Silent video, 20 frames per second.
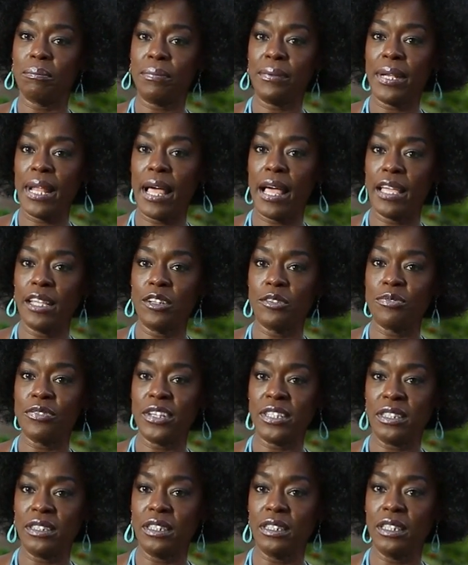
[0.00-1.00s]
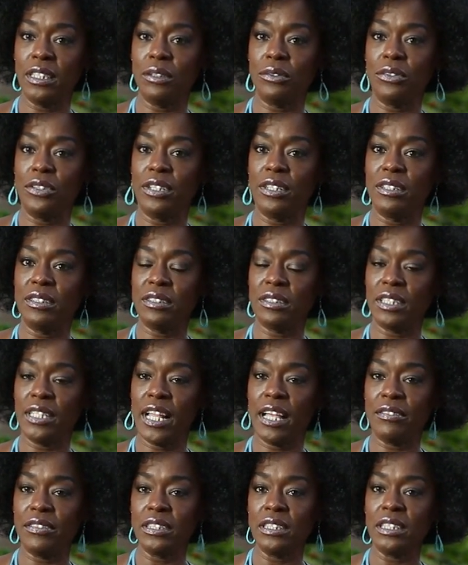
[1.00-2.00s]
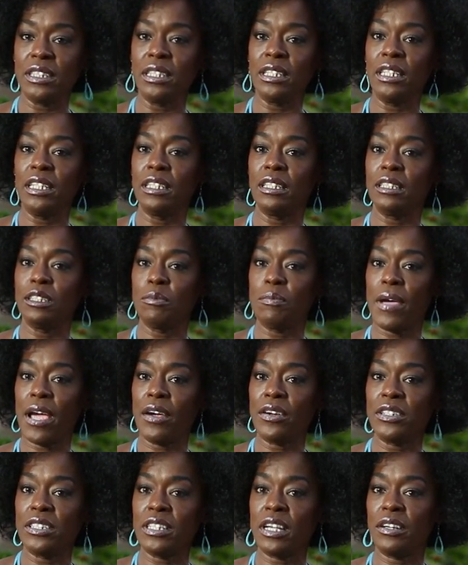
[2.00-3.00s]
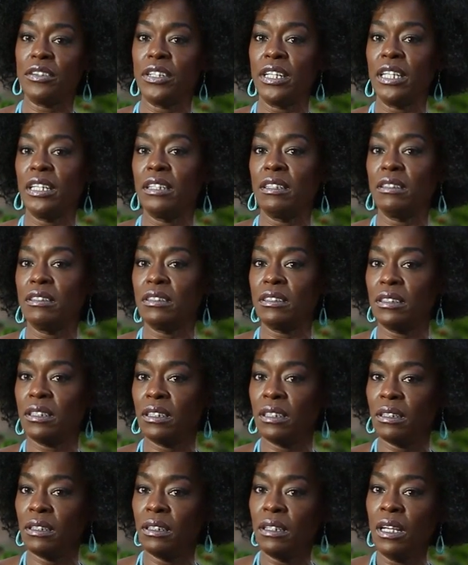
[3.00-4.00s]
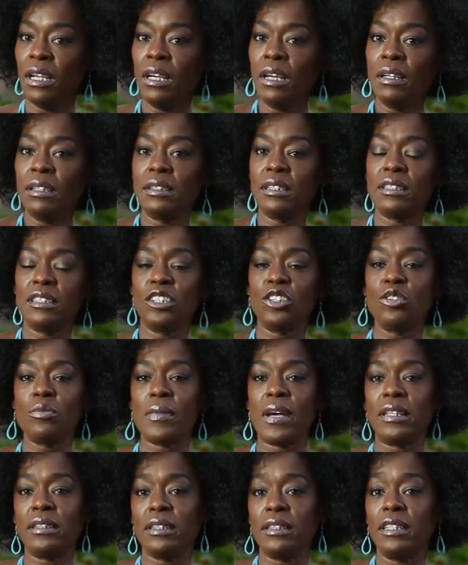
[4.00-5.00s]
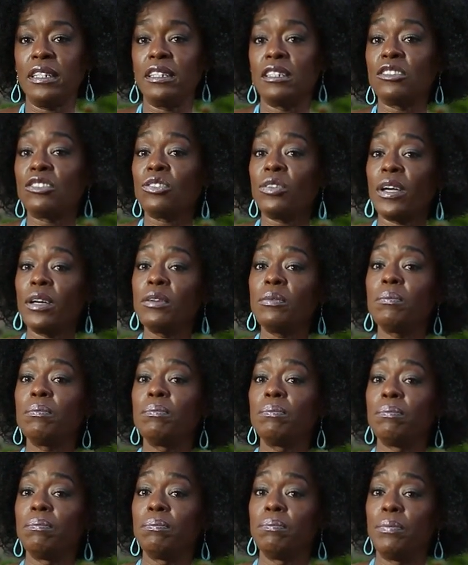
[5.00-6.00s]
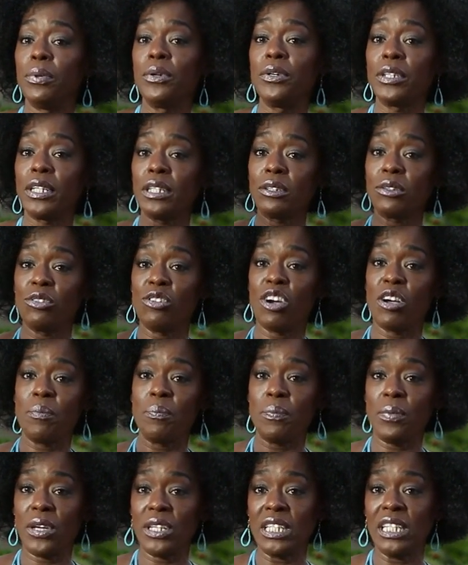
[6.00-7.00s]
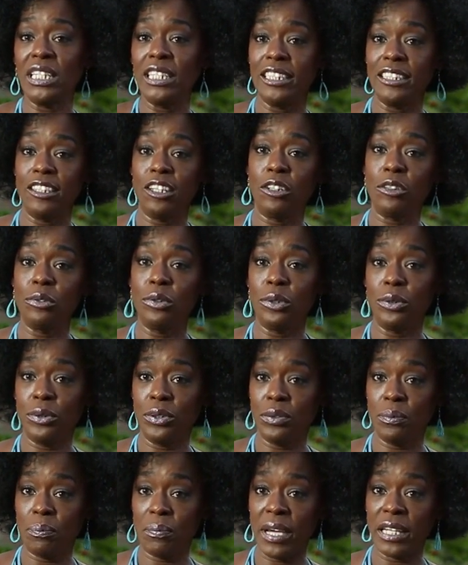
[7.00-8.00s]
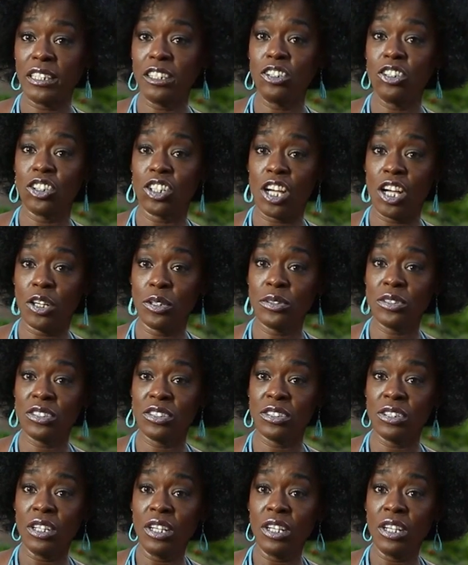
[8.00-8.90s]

plant infested areas, the Laventille Hill, the Barataria Hills, the Digo Martin Hills. So I was born and grew up on the Lady Young Road by the lookout,